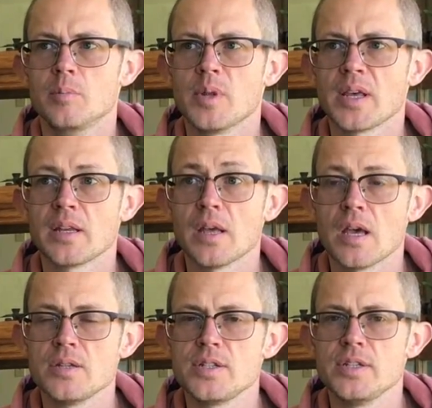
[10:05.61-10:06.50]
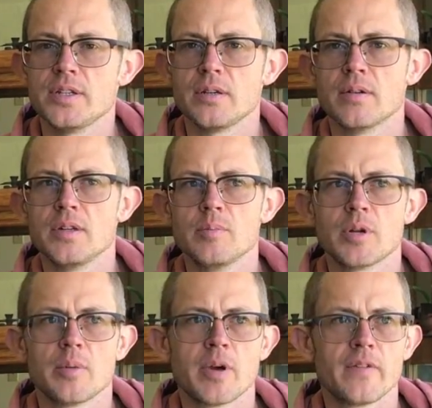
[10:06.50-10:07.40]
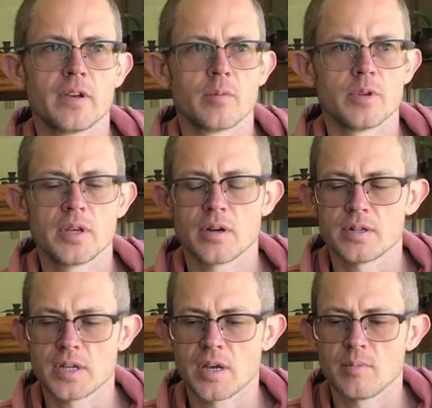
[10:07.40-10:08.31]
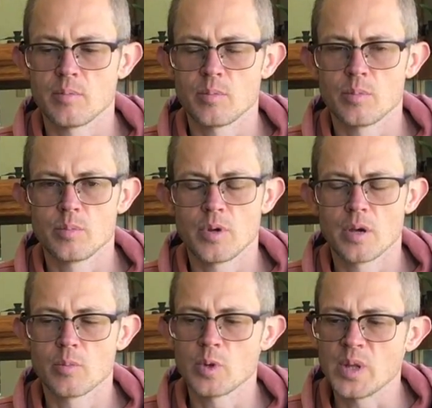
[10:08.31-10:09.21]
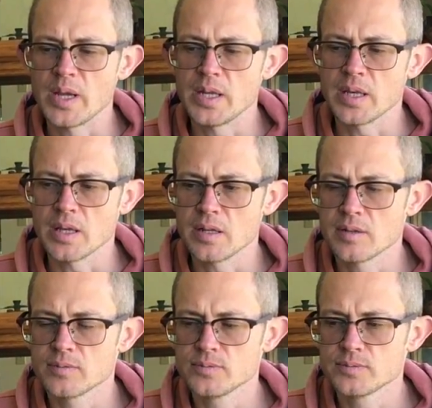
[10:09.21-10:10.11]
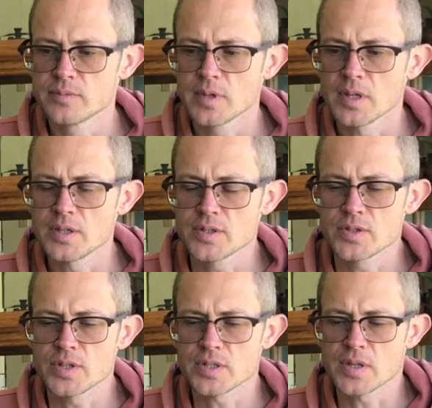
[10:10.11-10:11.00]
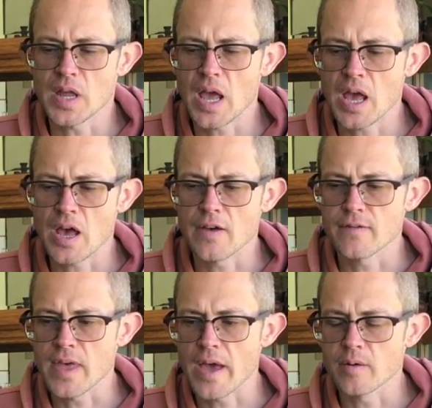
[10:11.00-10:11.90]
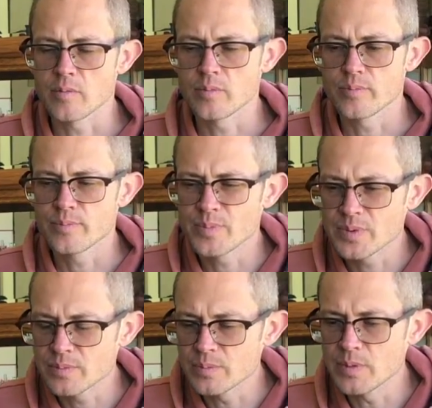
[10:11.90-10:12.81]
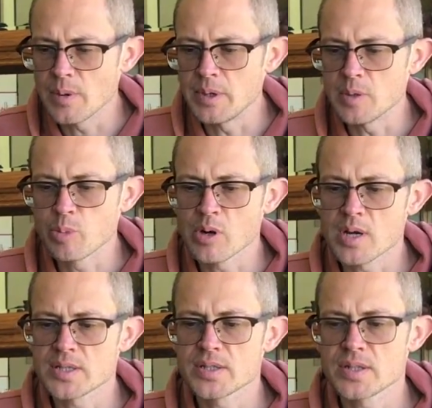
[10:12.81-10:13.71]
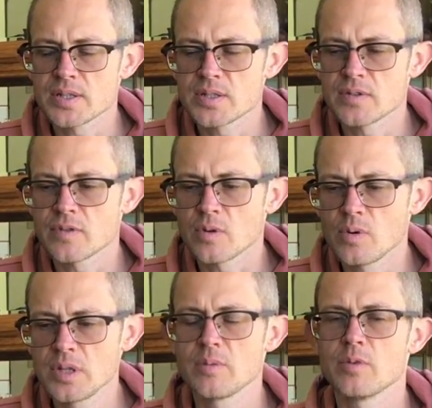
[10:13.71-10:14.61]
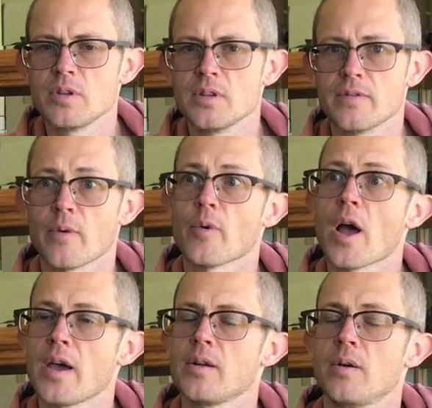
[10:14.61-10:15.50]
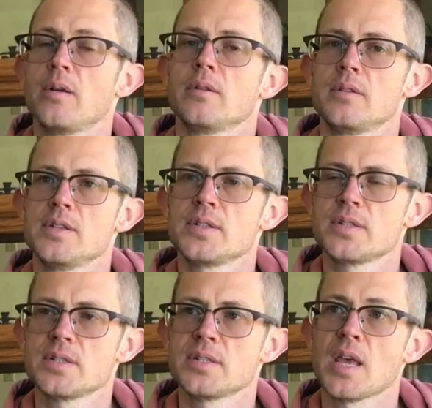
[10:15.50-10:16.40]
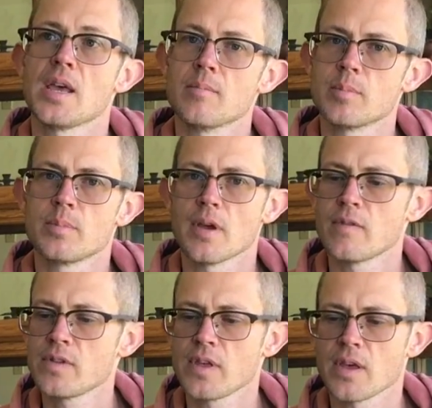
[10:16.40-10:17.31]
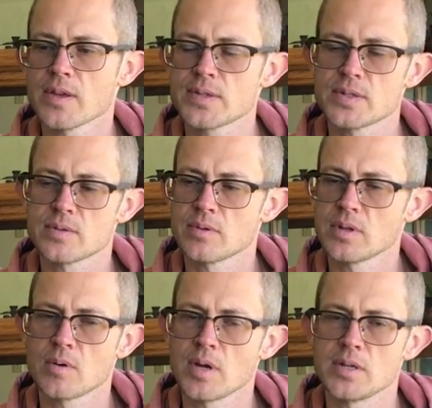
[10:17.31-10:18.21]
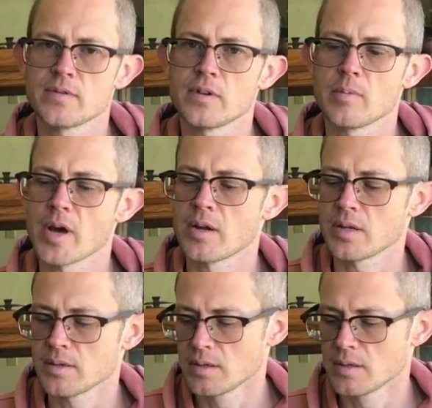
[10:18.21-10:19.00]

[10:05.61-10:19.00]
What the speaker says: like an anxi tieguanyin, but I'm having a really hard time relating it. It just doesn't have that. I mean, the processing is different. Only really the varietal is the same. Everything else is really quite different about it,